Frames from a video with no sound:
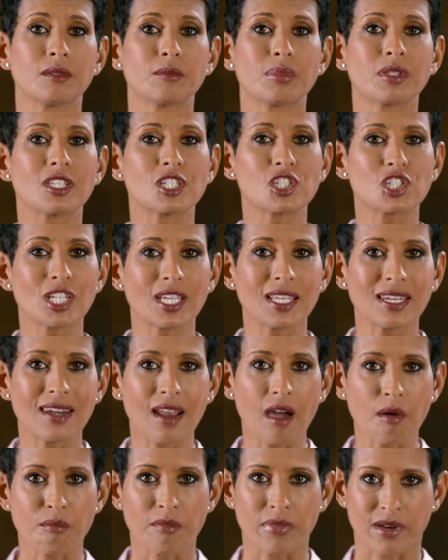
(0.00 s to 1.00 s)
But the sheer
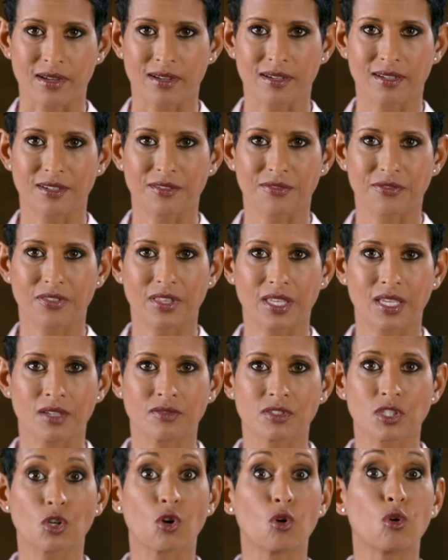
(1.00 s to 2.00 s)
number of
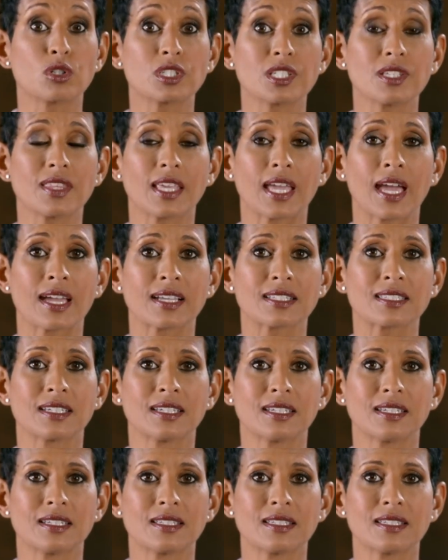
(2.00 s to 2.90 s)
thieves caught in the act